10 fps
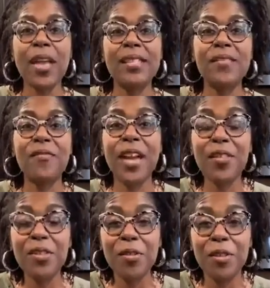as the
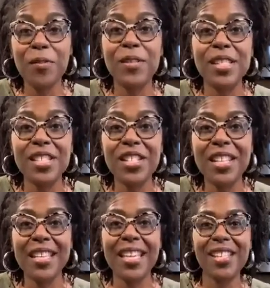founder of the Physician in
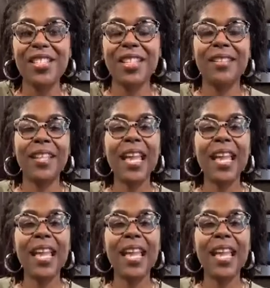the Kitchen.